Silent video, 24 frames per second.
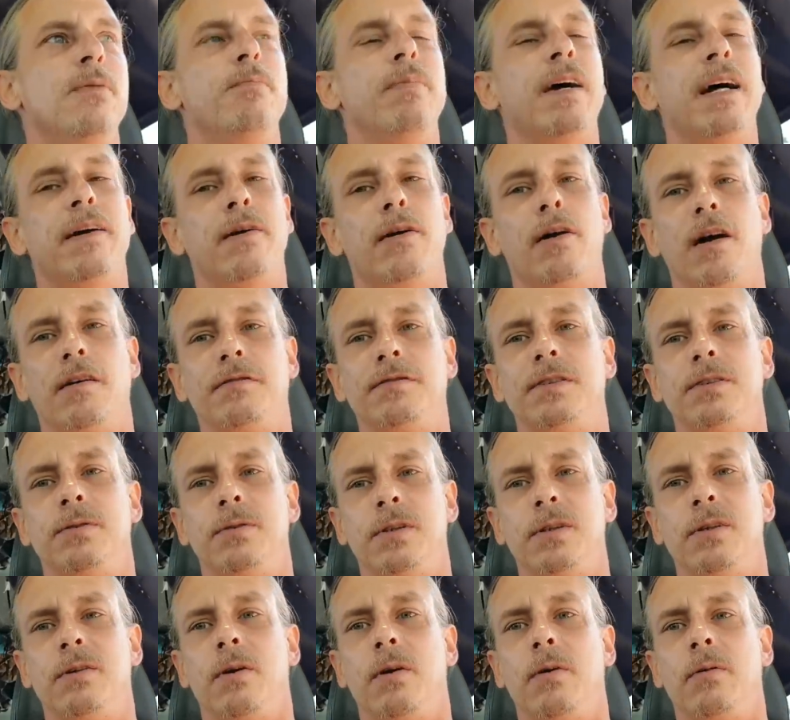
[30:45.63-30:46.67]
you're better off
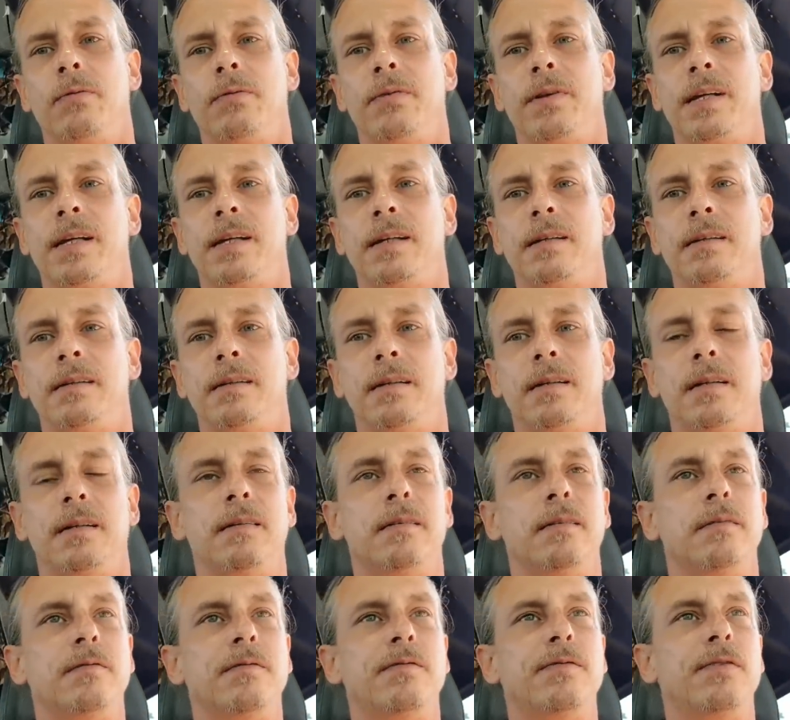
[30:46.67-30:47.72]
doing your own thing
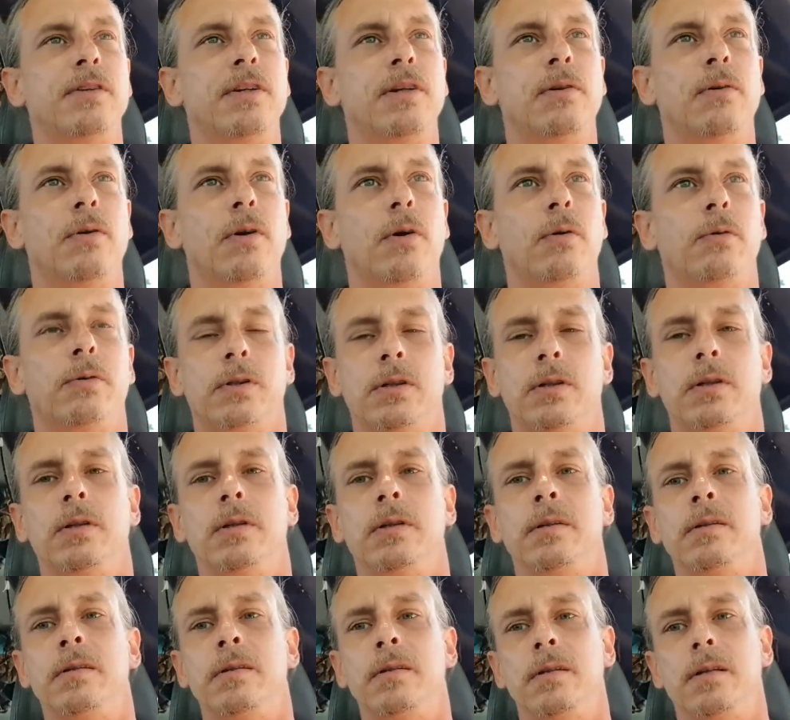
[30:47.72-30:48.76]
eh, for your own
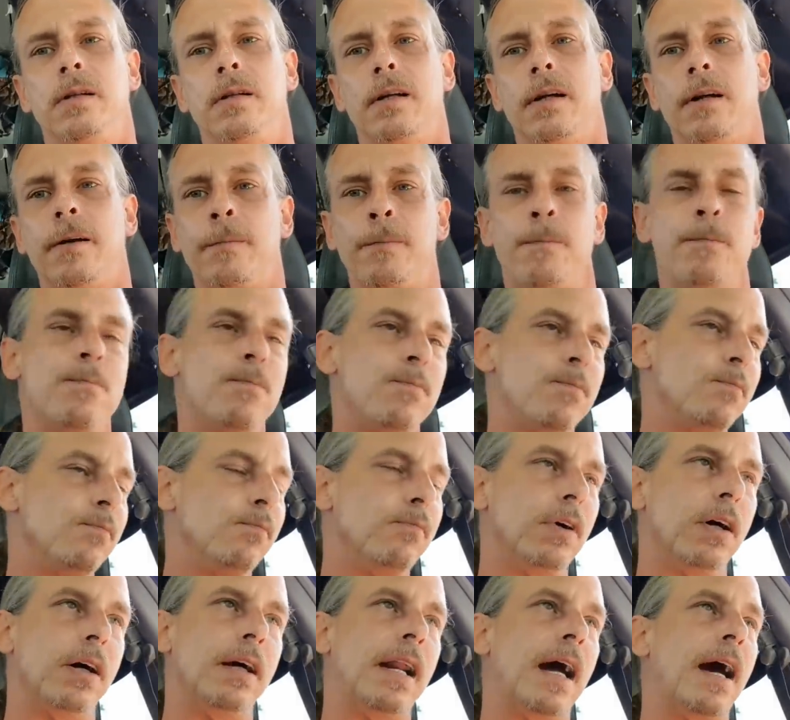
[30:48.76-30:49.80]
good. You know
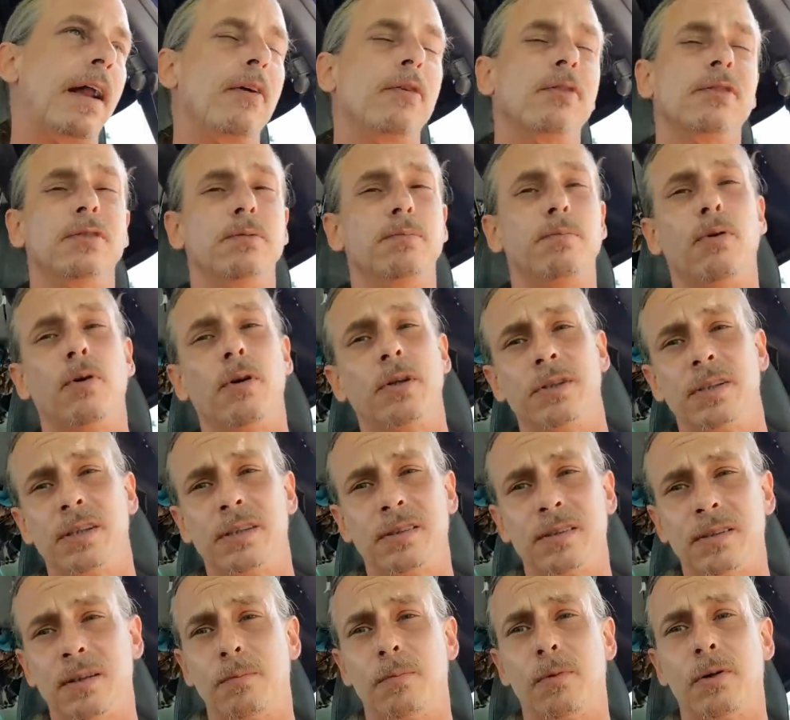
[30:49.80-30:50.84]
but I don't do
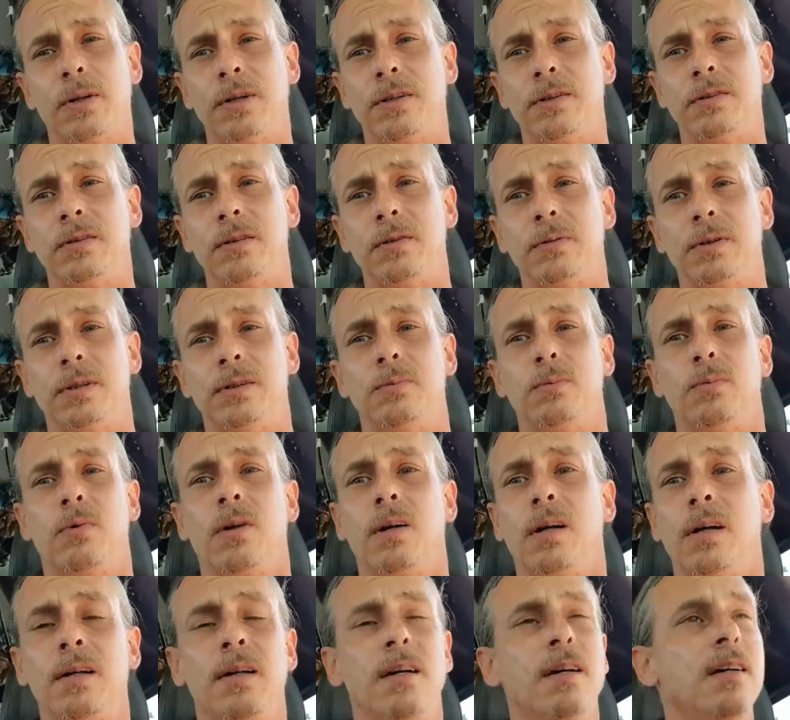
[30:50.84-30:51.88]
portraits no more. You do what you
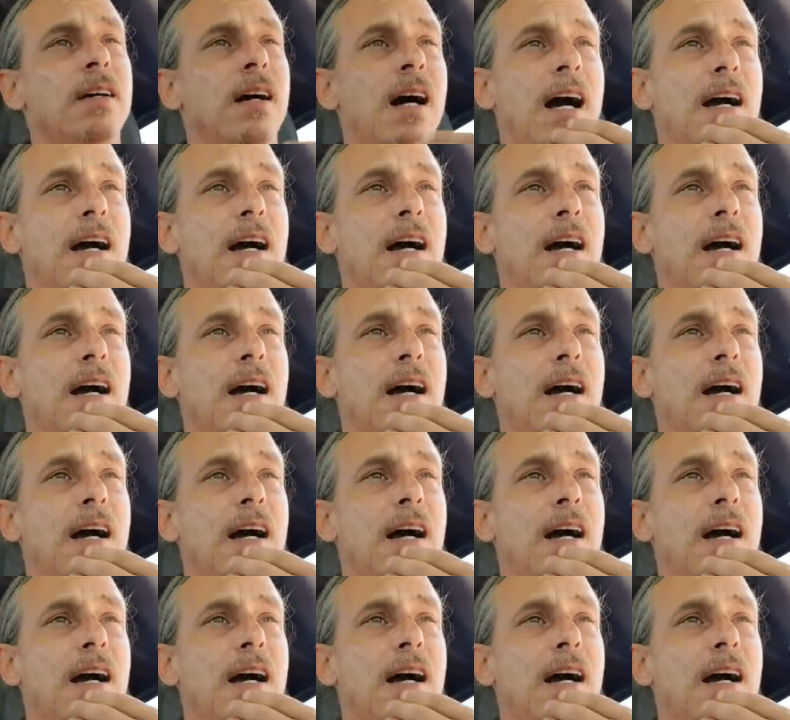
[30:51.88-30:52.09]
want.